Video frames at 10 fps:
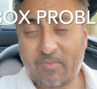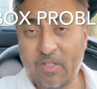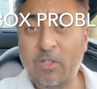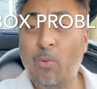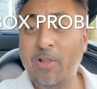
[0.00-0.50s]

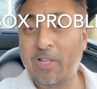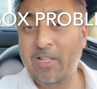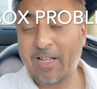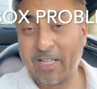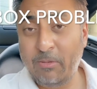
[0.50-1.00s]
The one thing
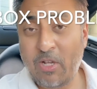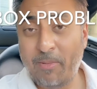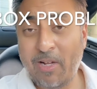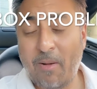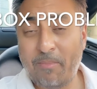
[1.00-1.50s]
that keeps
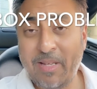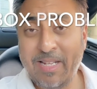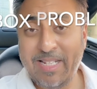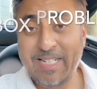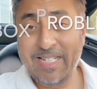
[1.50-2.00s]
coming up
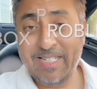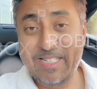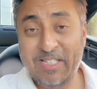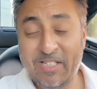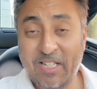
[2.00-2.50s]

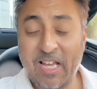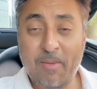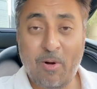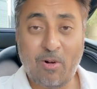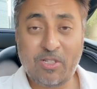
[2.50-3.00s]
is the
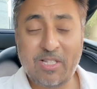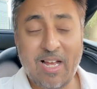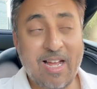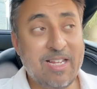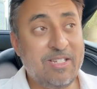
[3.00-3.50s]
gearbox,
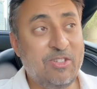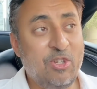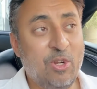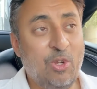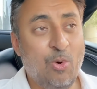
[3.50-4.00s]
and
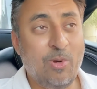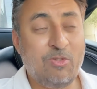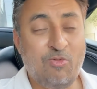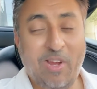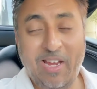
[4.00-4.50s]
you know, you
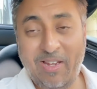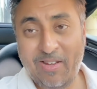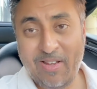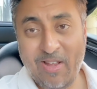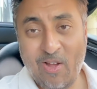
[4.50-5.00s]
always read
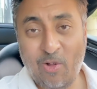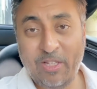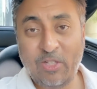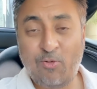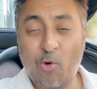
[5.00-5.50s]
on
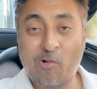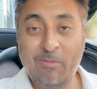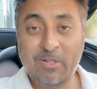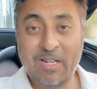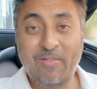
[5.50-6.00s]
these
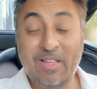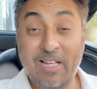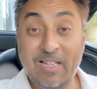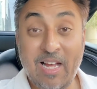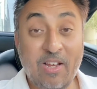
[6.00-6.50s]
forums and
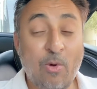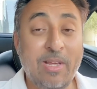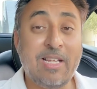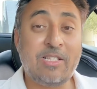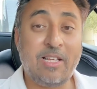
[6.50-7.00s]
everything that, oh
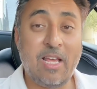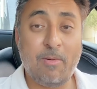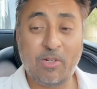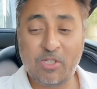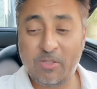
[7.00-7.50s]
yes, the
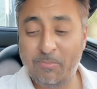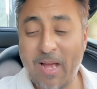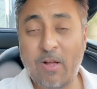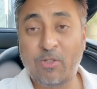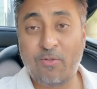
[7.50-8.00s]
gearbox is
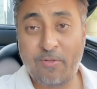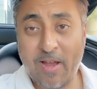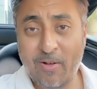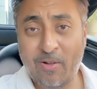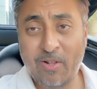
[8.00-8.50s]
bound to
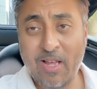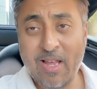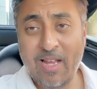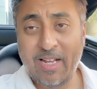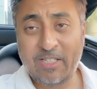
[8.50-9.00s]
fail,
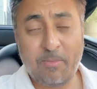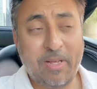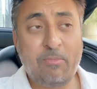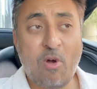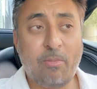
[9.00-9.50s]
it's a
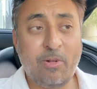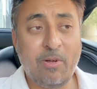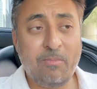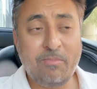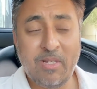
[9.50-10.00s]
big
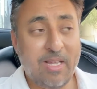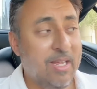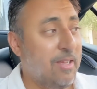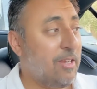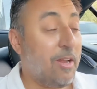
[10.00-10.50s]
problem,
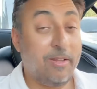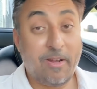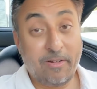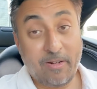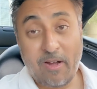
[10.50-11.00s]
da da
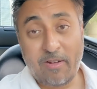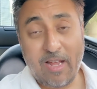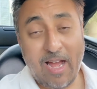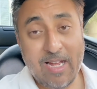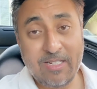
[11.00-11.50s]
da da
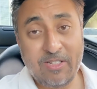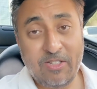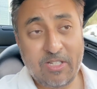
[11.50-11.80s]
da. And